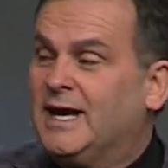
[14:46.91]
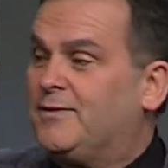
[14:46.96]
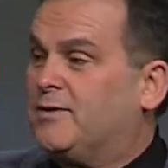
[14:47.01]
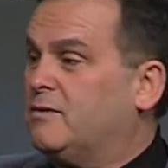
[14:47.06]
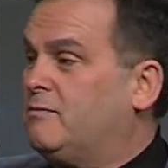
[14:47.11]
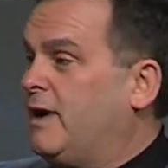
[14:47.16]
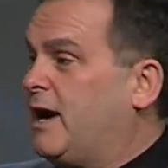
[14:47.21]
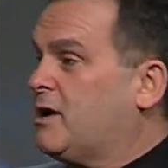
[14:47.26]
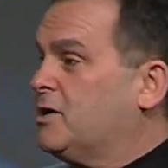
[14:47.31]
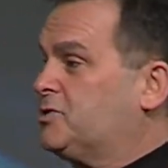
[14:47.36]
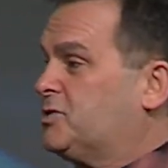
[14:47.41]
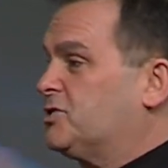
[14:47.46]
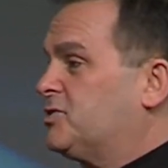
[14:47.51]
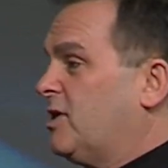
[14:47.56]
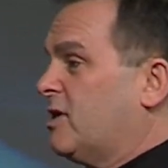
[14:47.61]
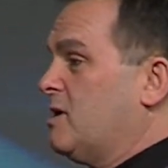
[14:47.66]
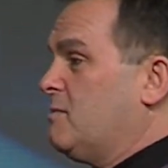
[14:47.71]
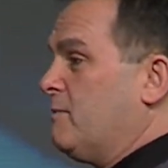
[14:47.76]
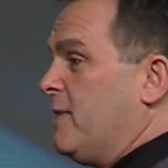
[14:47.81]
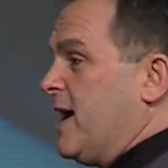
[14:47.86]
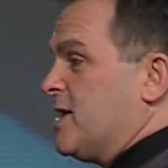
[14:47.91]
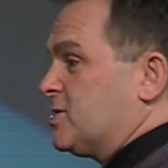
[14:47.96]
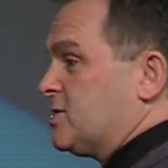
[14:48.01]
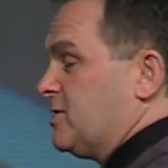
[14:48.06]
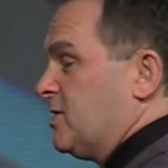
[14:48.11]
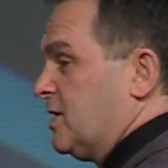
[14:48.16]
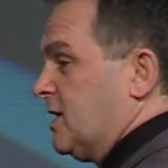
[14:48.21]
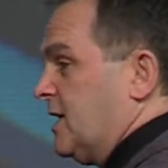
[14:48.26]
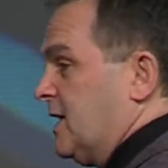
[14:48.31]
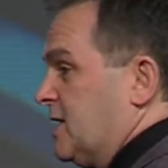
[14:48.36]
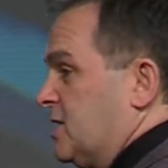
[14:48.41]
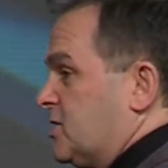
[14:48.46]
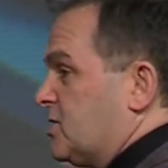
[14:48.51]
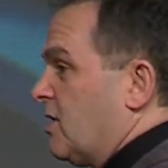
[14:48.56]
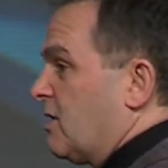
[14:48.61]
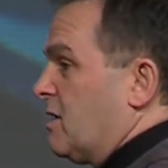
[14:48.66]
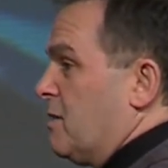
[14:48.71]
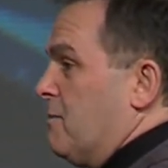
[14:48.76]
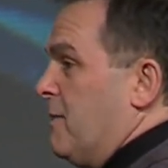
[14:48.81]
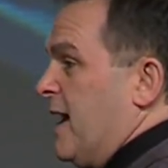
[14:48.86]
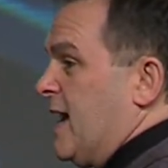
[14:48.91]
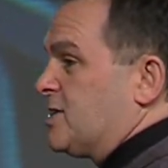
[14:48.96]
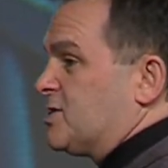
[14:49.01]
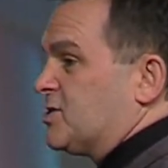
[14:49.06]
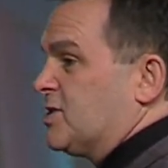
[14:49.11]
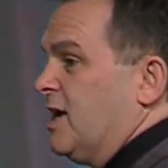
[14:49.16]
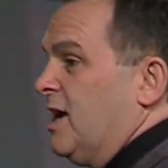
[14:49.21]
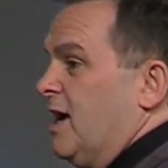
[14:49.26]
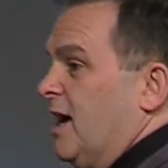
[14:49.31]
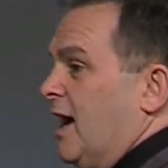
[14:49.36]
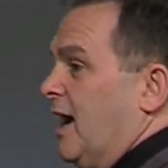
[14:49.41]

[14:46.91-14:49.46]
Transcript: Their marriages are a mess, their kids are a mess.